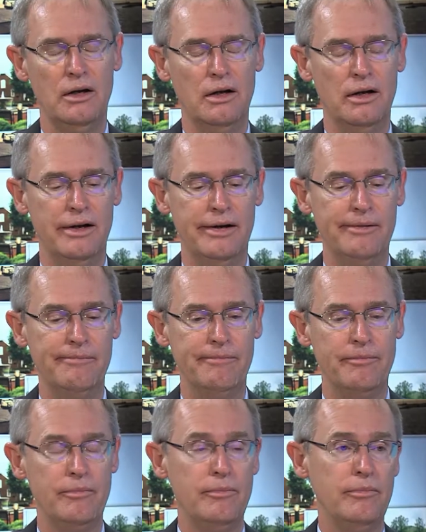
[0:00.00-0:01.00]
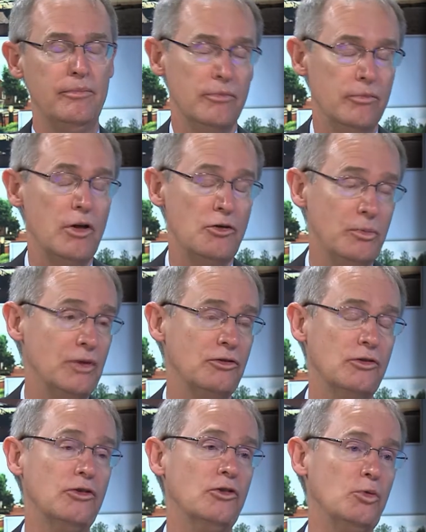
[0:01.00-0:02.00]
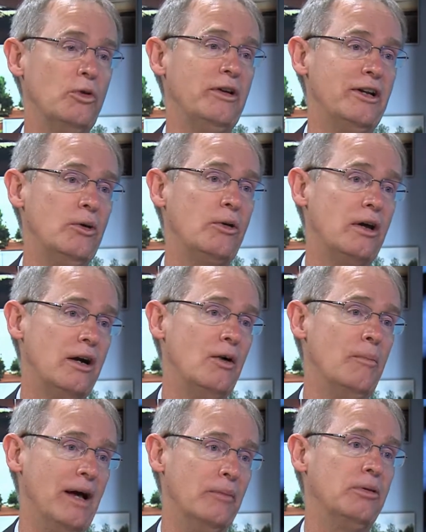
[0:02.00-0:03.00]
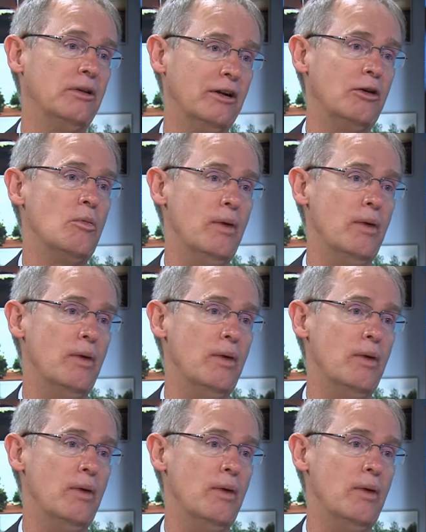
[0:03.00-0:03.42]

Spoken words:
those businesses really don't care about political